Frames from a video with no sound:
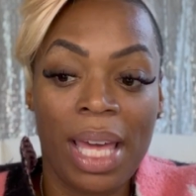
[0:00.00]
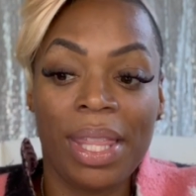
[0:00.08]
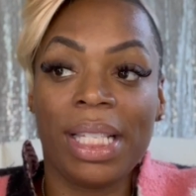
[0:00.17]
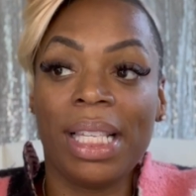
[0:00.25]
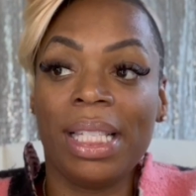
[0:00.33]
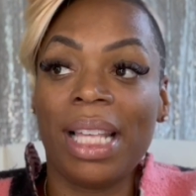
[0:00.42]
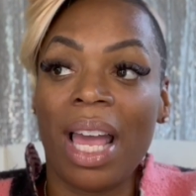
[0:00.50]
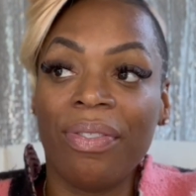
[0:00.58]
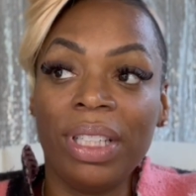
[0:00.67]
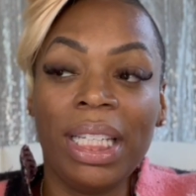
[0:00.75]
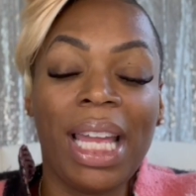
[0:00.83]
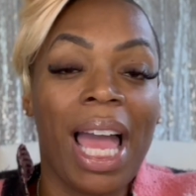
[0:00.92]
This is
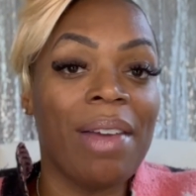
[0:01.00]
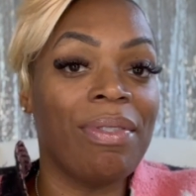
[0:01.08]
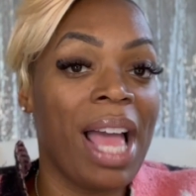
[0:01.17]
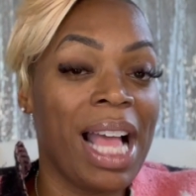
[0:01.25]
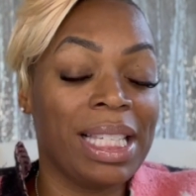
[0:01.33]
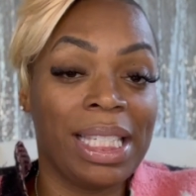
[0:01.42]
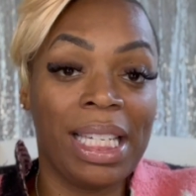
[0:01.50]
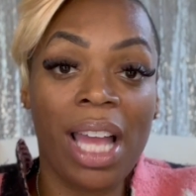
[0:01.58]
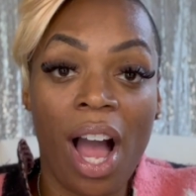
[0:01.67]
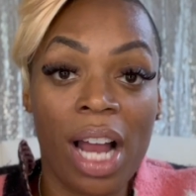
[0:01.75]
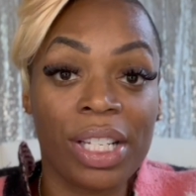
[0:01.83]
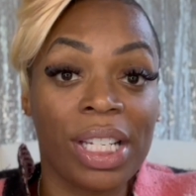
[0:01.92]
definitely has
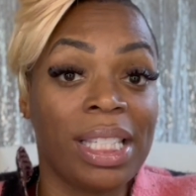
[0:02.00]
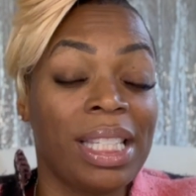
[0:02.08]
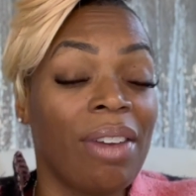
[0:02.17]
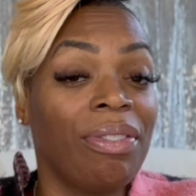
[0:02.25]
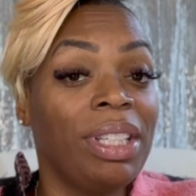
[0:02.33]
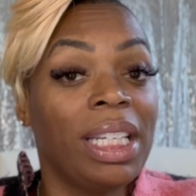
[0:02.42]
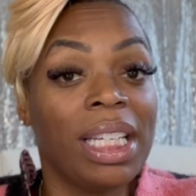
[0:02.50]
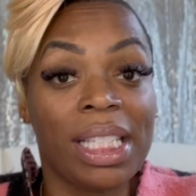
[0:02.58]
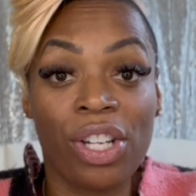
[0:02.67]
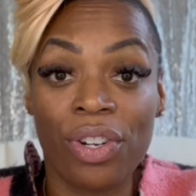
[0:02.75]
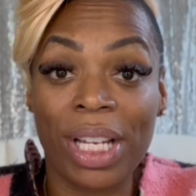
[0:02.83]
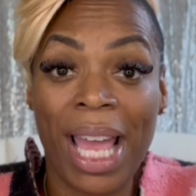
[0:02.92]
sillage. It's definitely going
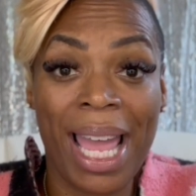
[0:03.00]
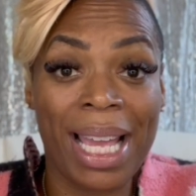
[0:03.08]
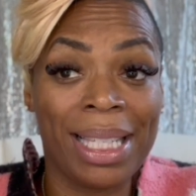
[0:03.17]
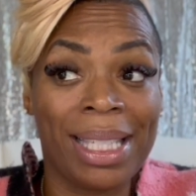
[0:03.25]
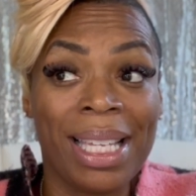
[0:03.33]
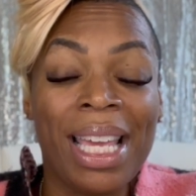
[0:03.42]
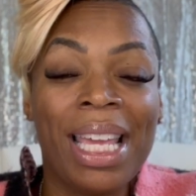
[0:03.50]
to turn heads.